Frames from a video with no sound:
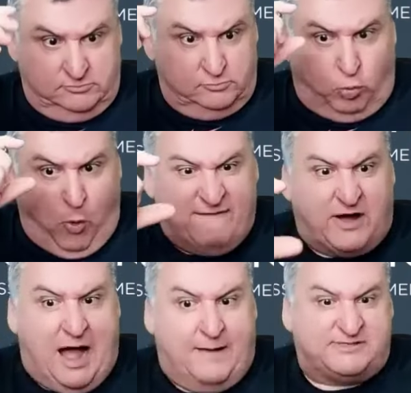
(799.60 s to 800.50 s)

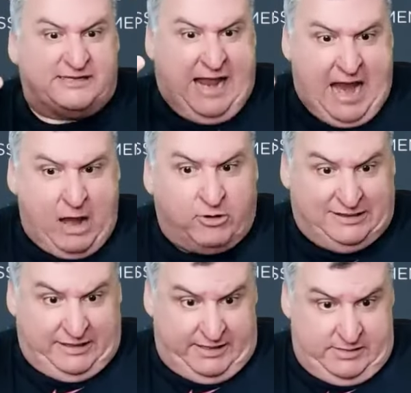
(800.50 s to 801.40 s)
RevOps
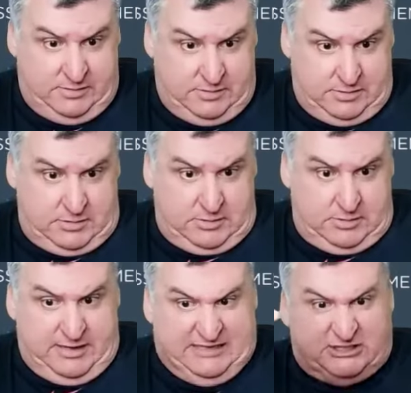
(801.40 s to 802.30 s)
inherently
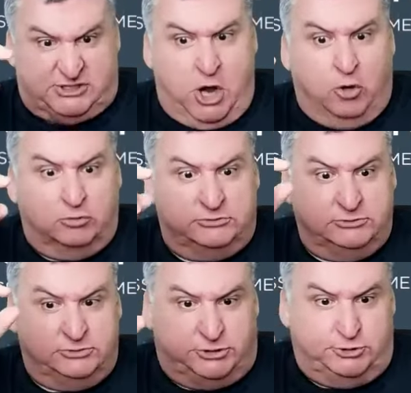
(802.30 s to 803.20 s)
is a zone
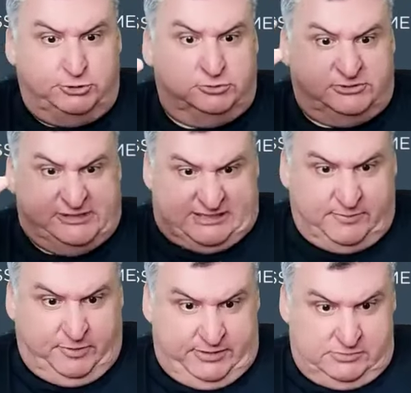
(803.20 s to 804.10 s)
2
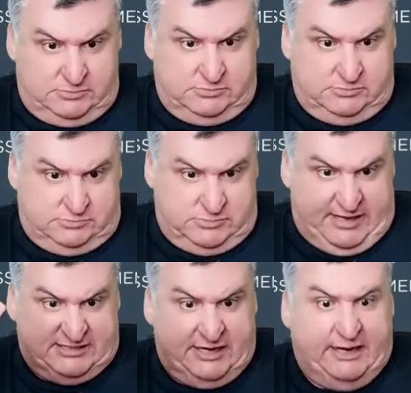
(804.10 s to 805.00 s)
discipline. It
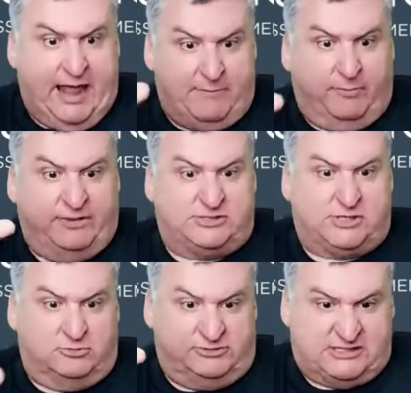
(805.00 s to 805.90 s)
is an enablement
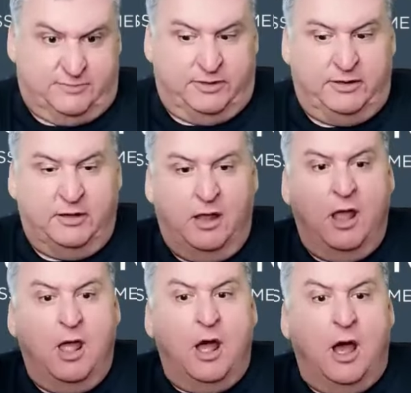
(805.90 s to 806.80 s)
zone discipline.
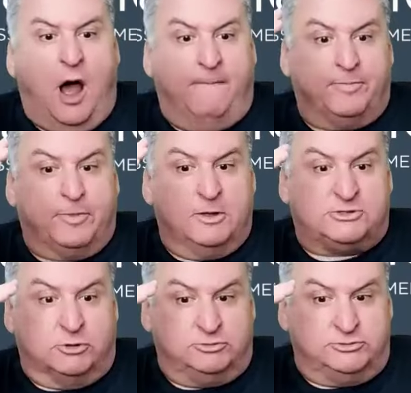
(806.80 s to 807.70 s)

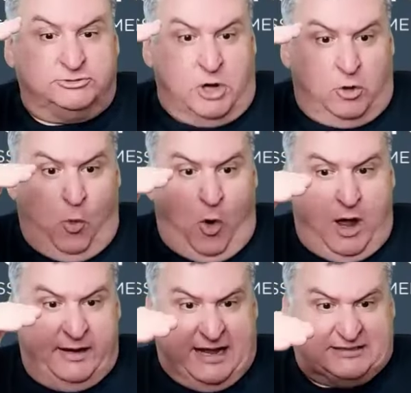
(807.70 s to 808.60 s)
So zone
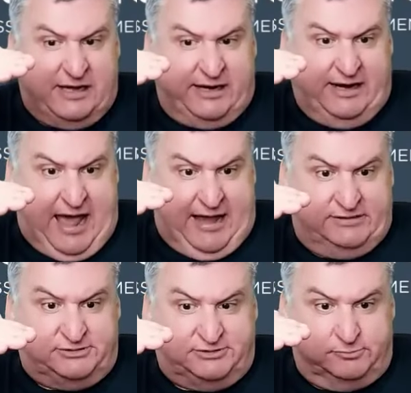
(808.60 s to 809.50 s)
1, next 90
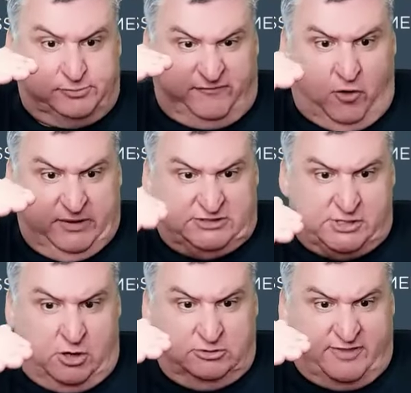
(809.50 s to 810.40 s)
days, performance
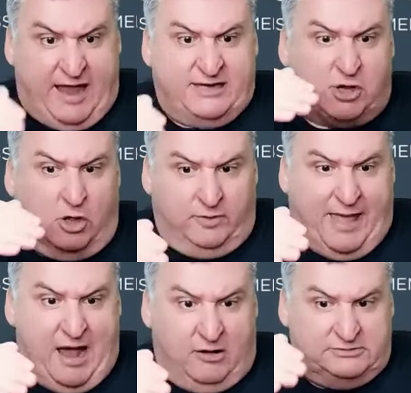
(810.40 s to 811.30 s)
zone, that is all
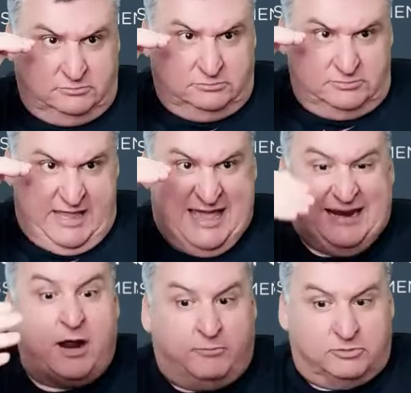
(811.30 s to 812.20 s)
about
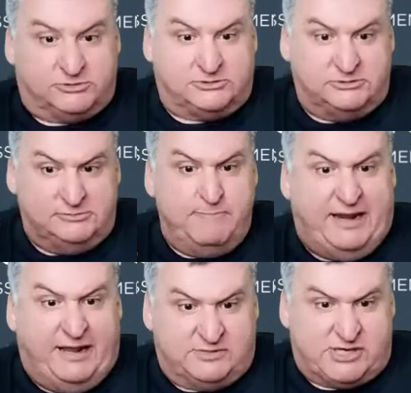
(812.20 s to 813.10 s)
hitting numbers,
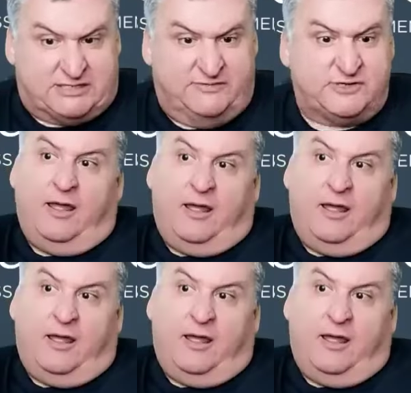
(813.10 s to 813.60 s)
meeting objectives.